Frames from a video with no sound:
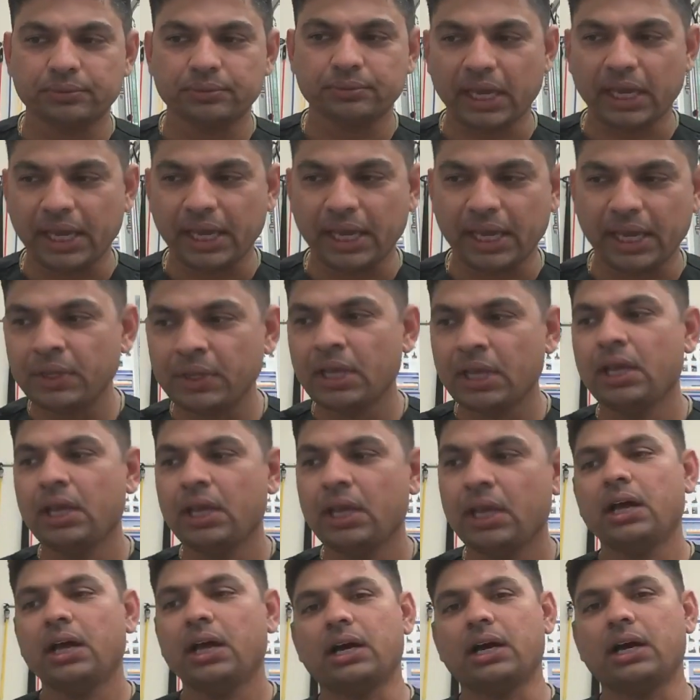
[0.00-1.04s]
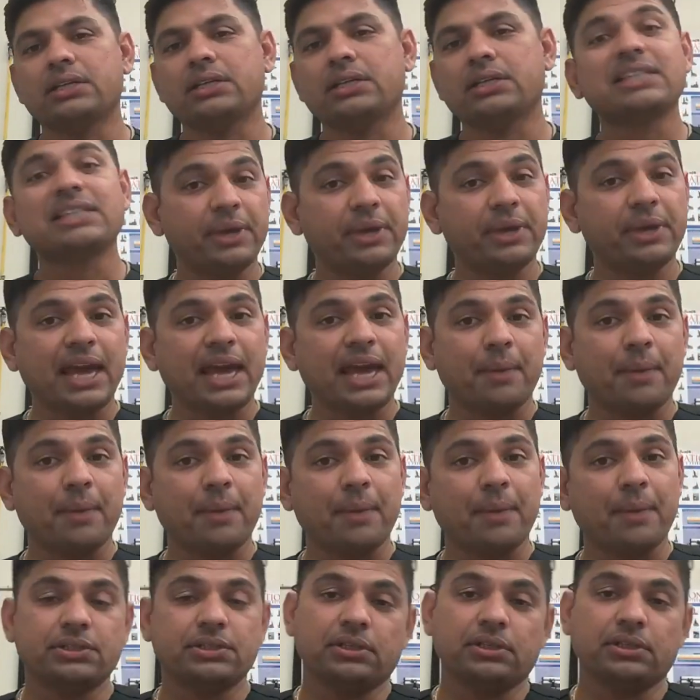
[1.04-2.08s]
Okay, sleeping
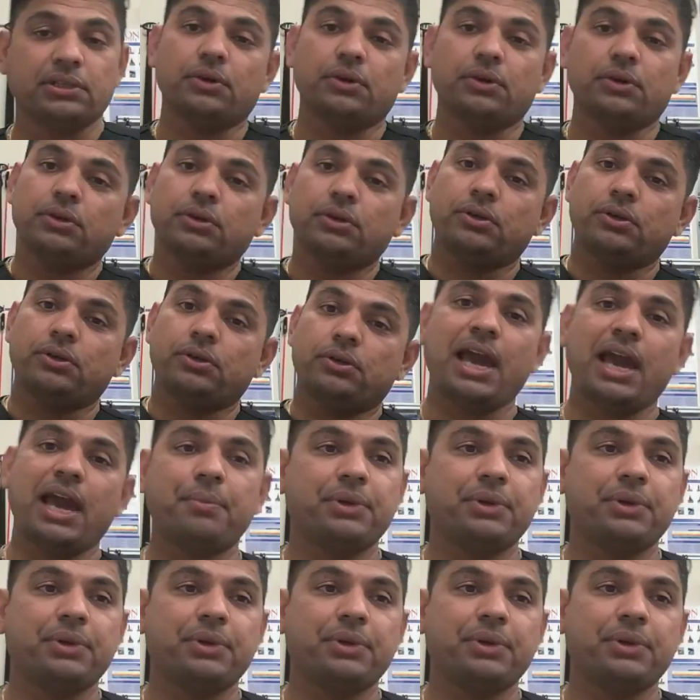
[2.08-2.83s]
habits, or your habit.